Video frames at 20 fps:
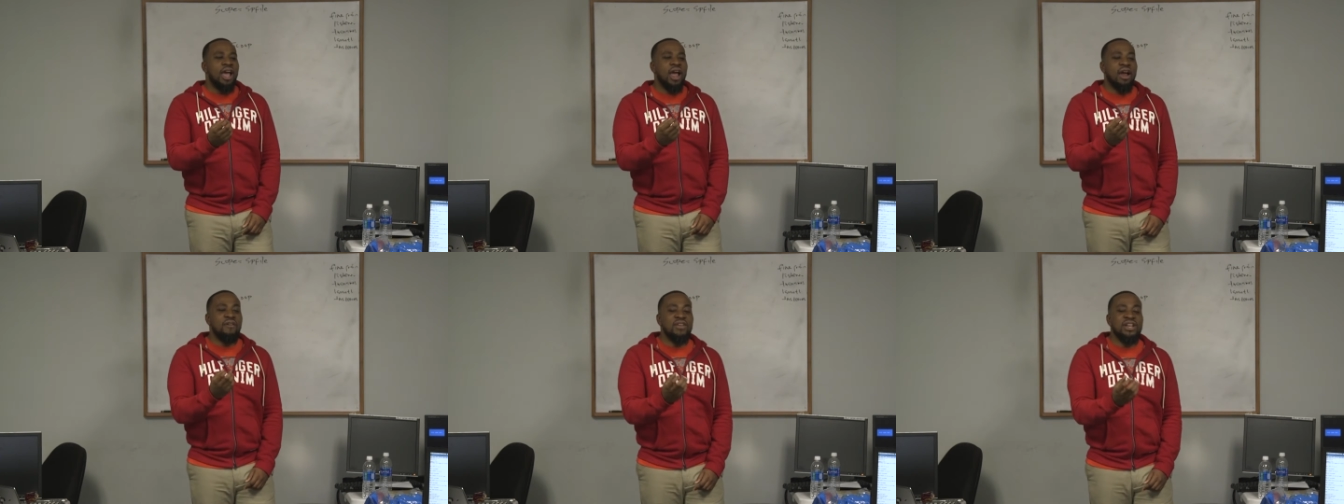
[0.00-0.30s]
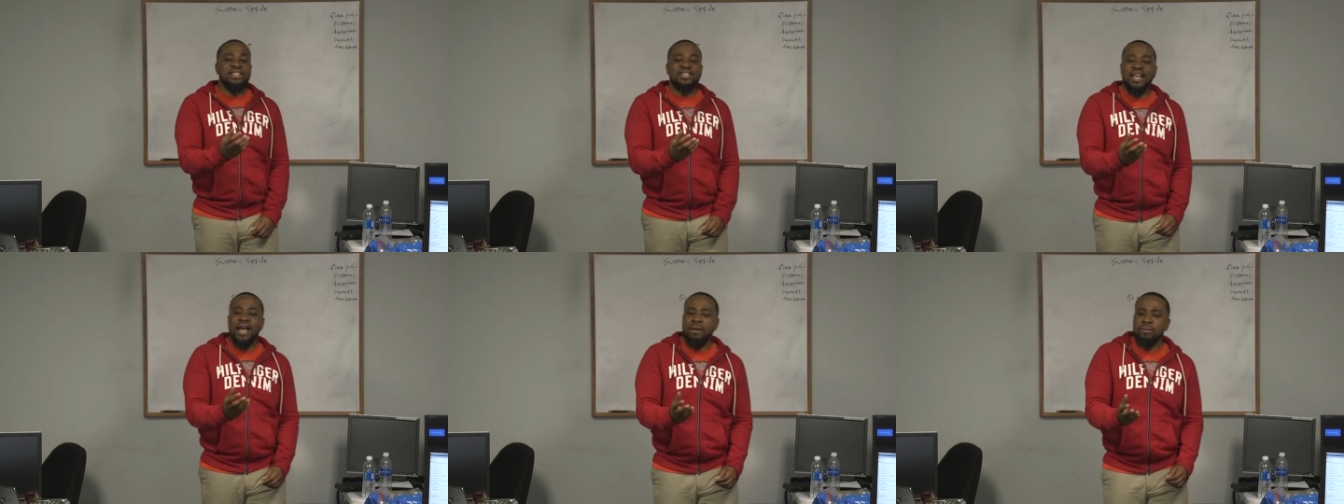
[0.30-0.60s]

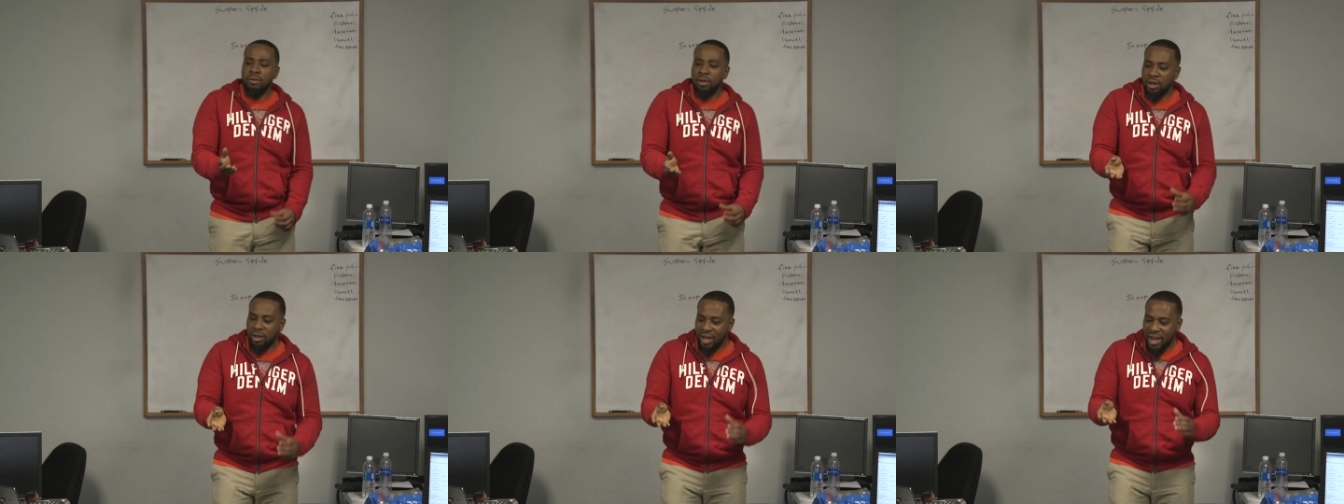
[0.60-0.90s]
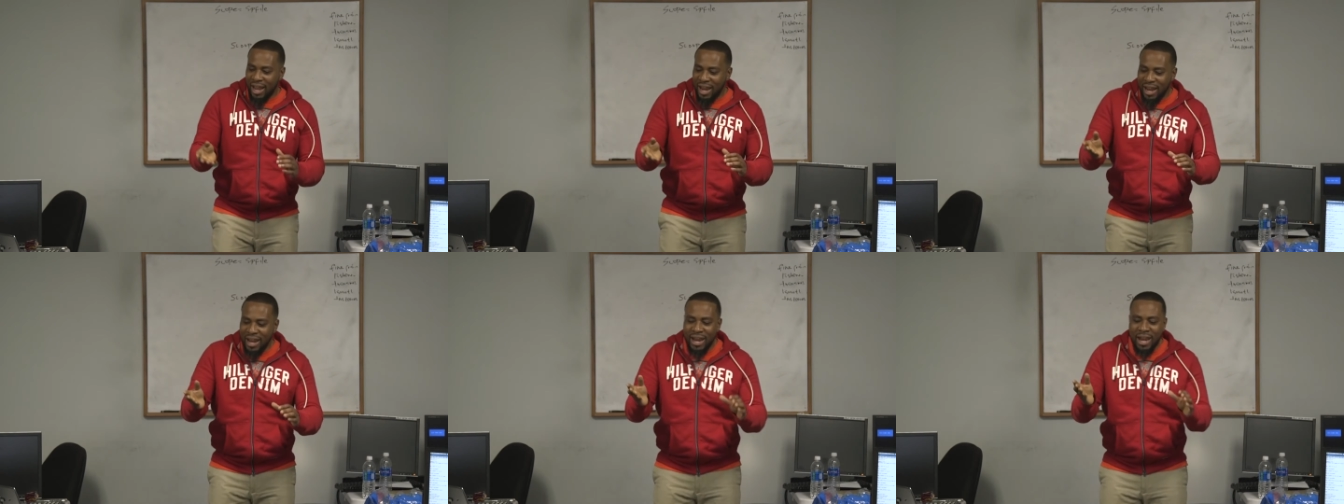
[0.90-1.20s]
Every time,
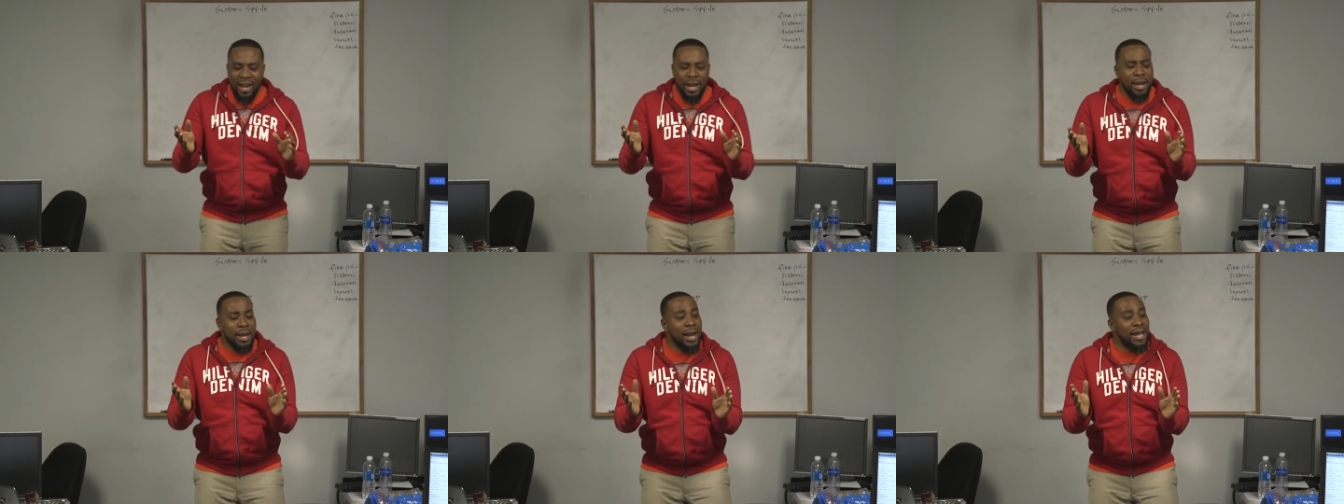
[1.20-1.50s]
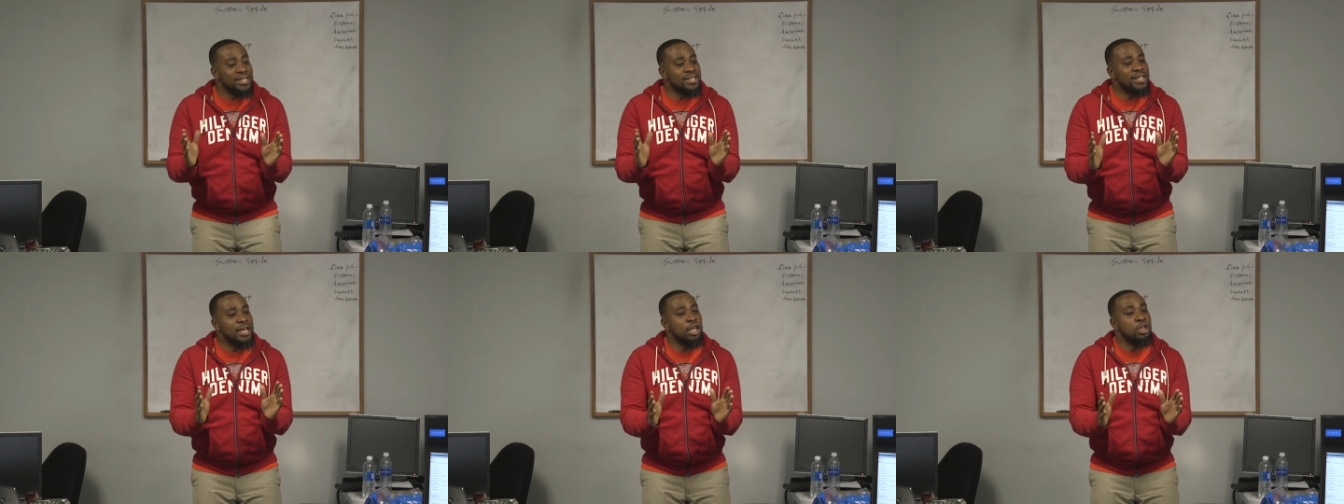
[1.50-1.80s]

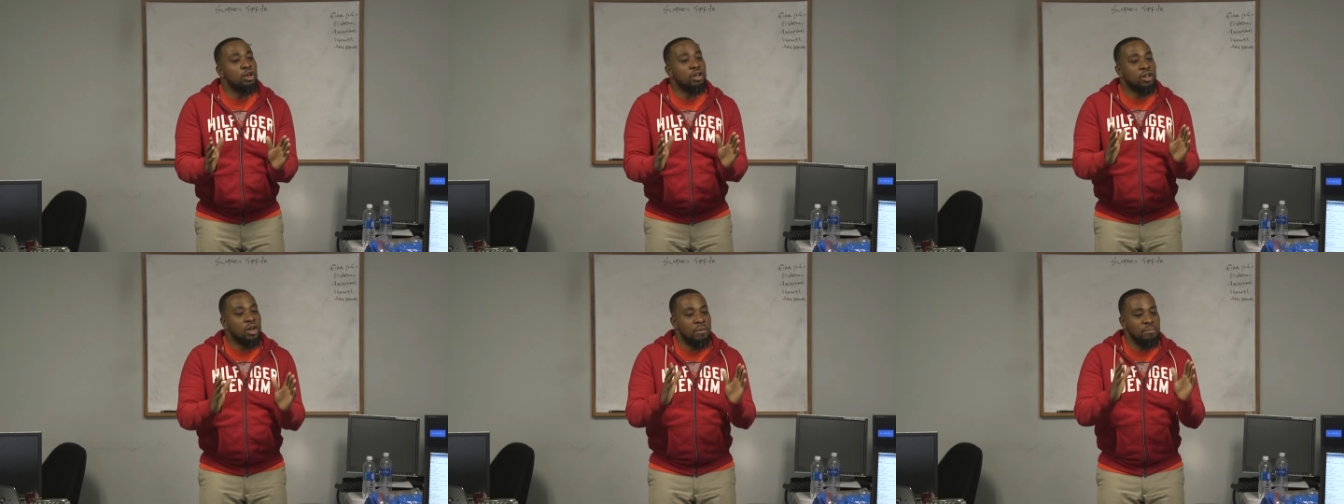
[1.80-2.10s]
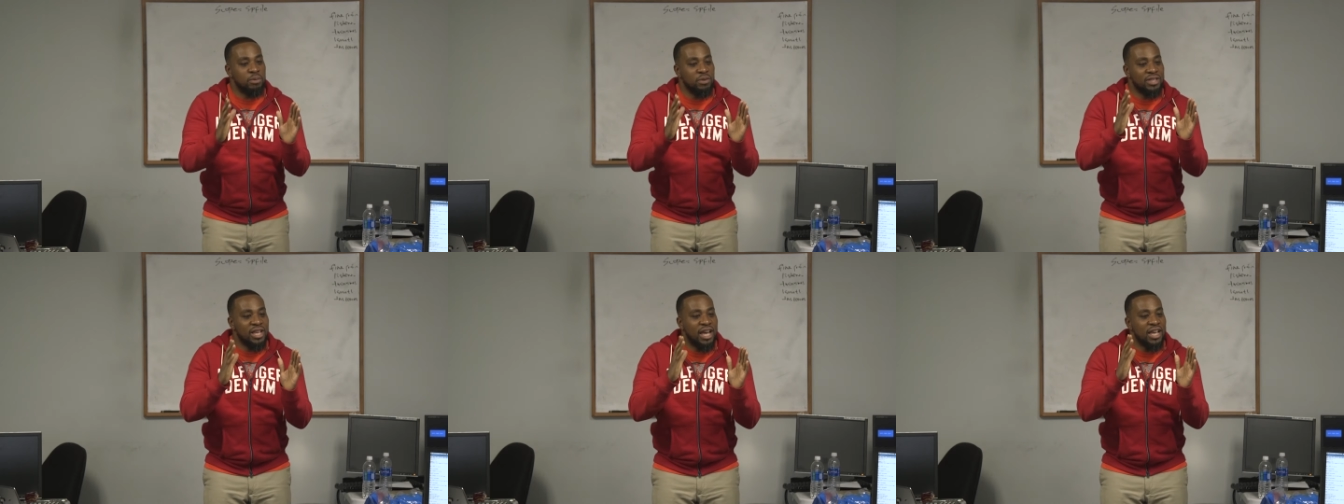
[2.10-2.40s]
let's say your
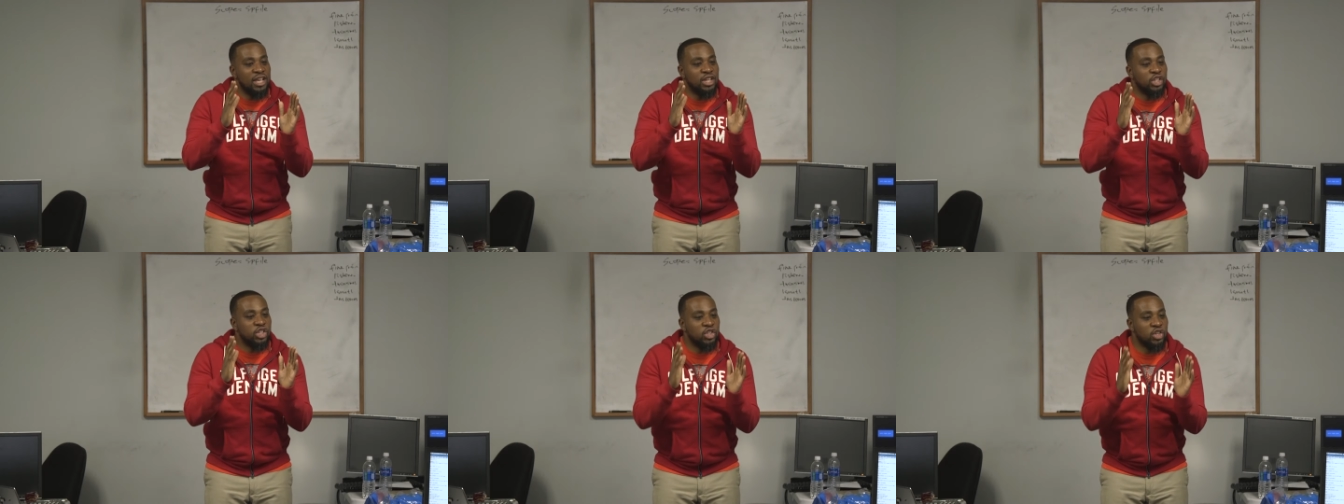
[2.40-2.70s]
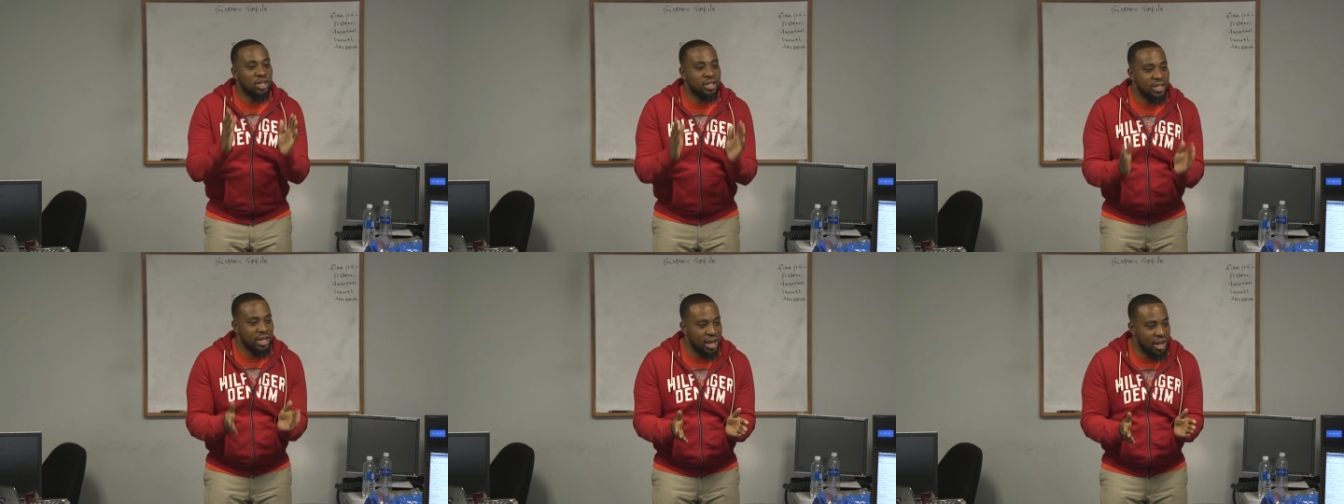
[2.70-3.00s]
computer is
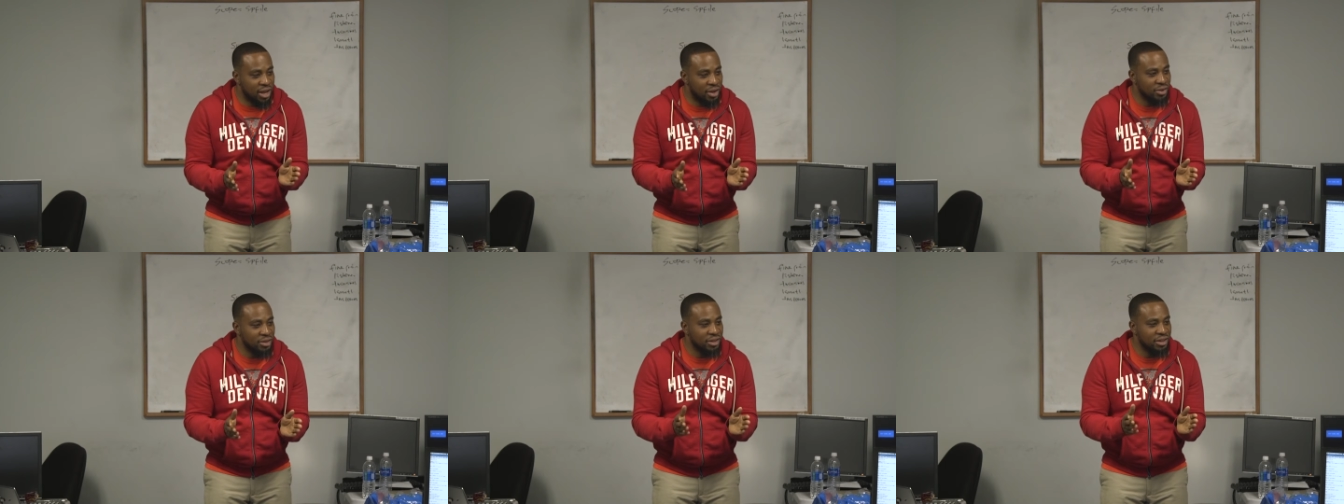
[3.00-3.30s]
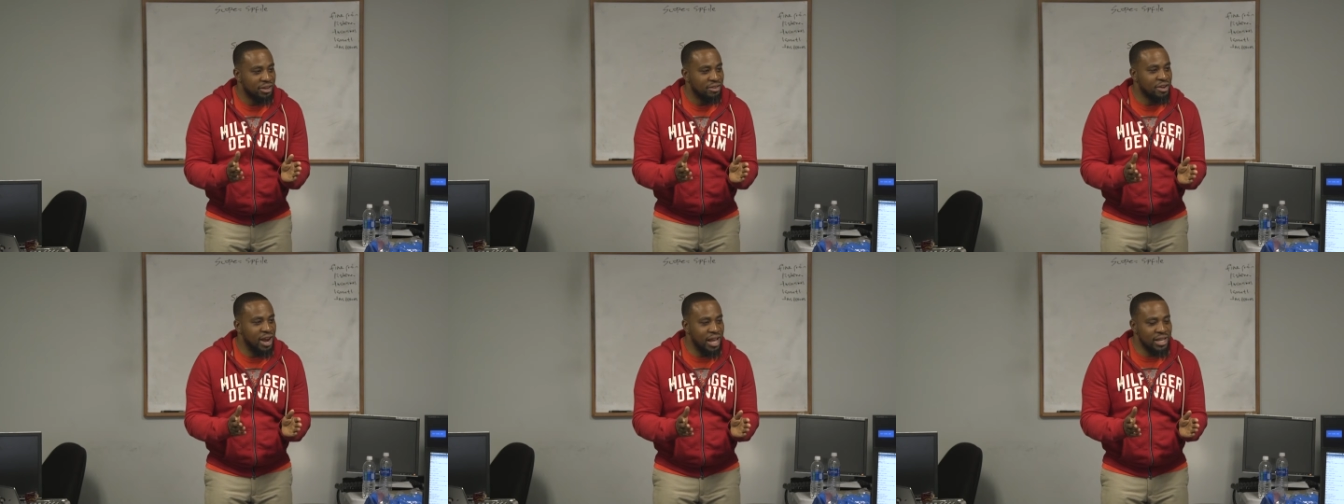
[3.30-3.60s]
shut down,
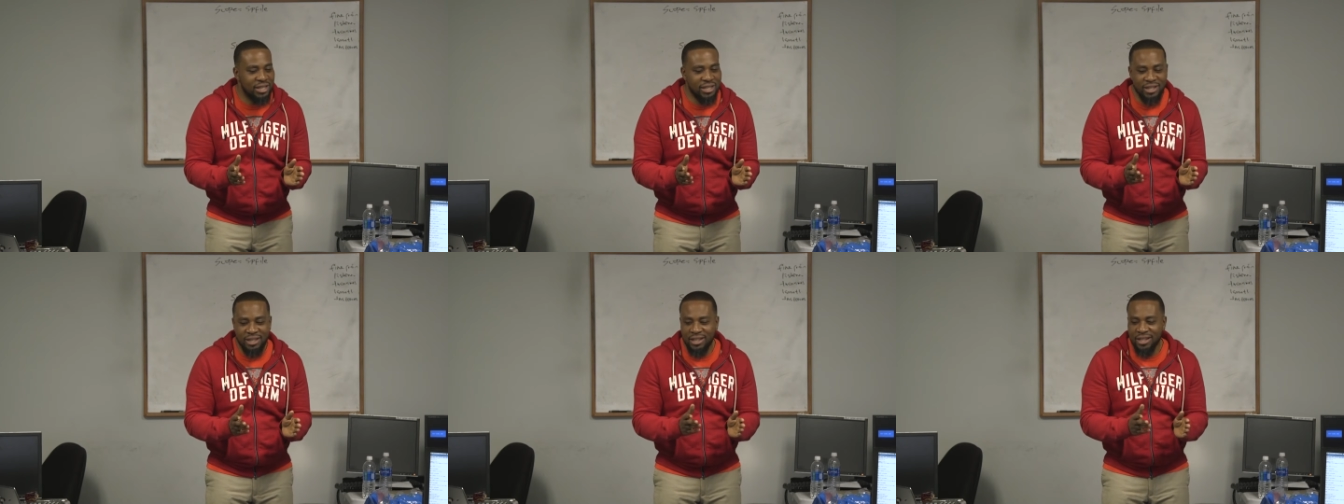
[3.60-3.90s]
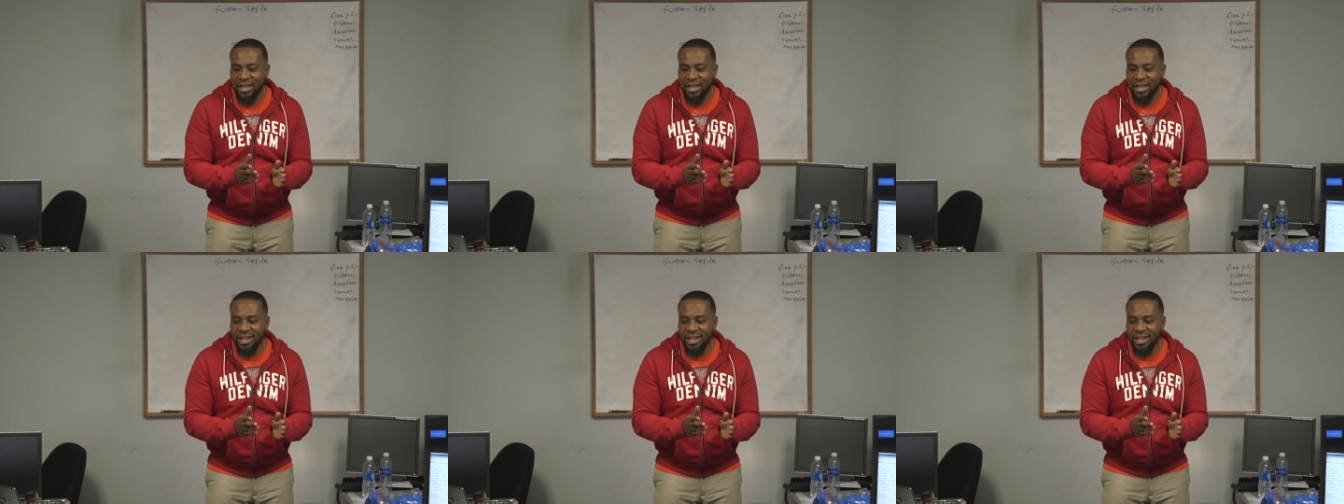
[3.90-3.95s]
right?